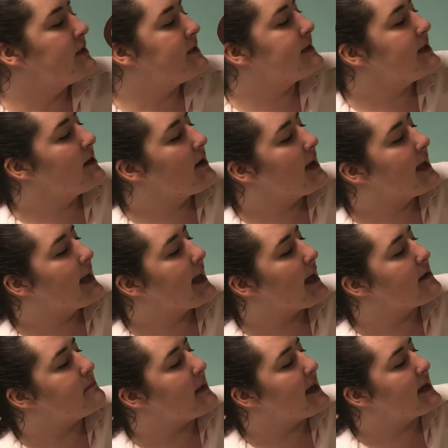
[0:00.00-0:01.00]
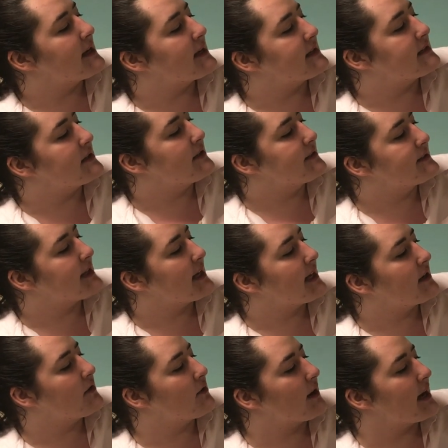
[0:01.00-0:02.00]
Dear Ig had made it until
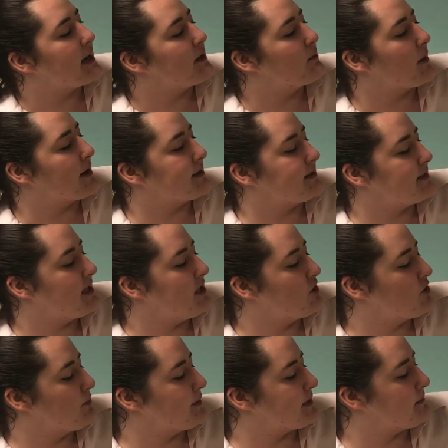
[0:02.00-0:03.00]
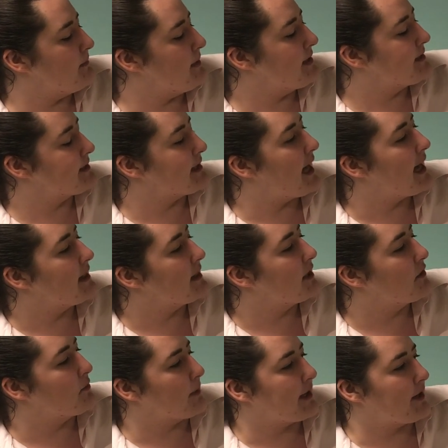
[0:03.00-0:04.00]
2nd grade, where his teacher was Miss Lila
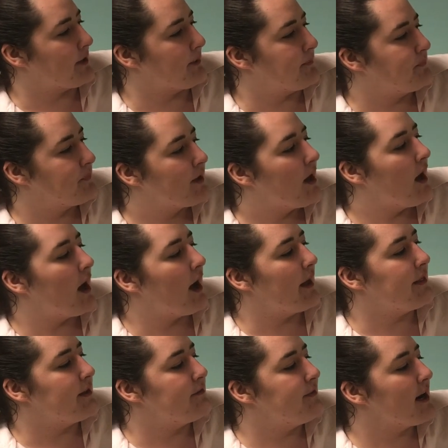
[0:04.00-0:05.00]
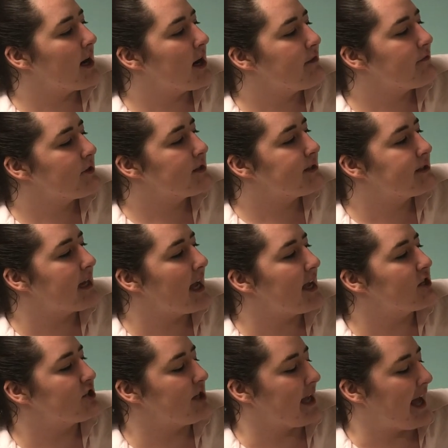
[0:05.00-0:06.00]
Greer. On the very first
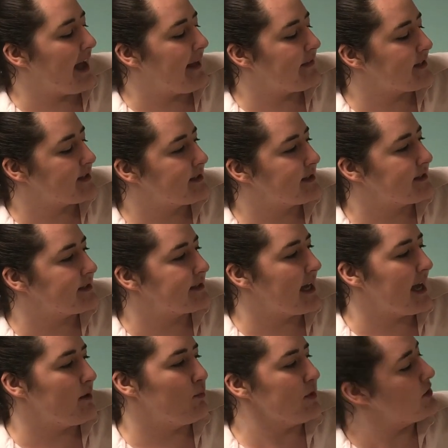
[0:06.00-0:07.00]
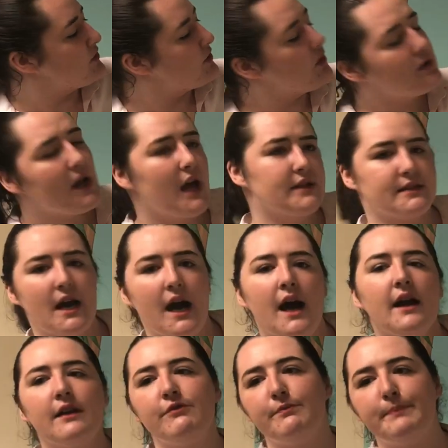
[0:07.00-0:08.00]
day, she had this to say: "We do not
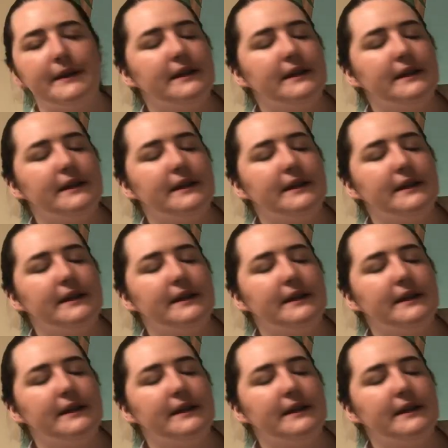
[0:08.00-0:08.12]
talk of